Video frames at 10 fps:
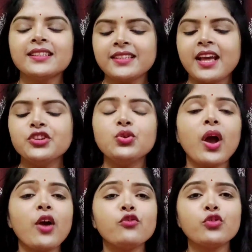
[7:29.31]
that you
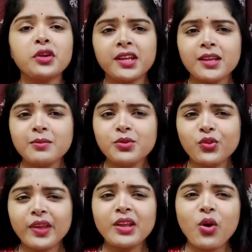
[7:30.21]
have to keep
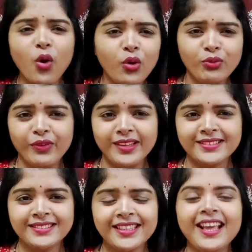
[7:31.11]
doing
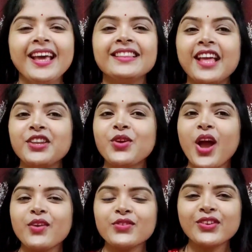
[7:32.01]
always, that you
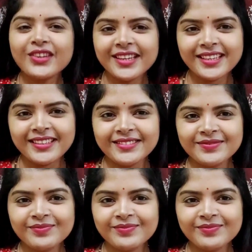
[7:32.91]
have to reading.